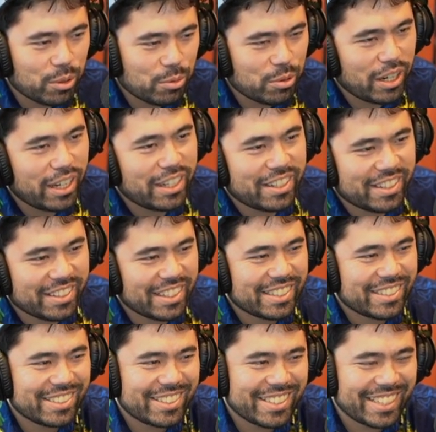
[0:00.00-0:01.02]
right?
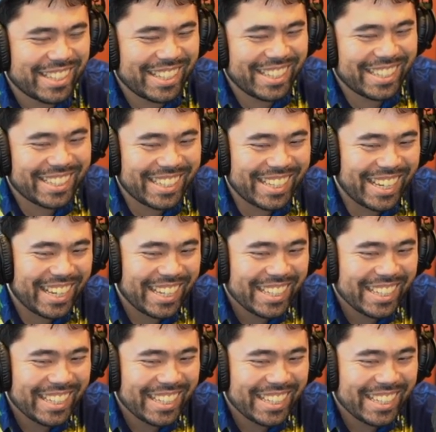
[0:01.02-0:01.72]
That's yeah.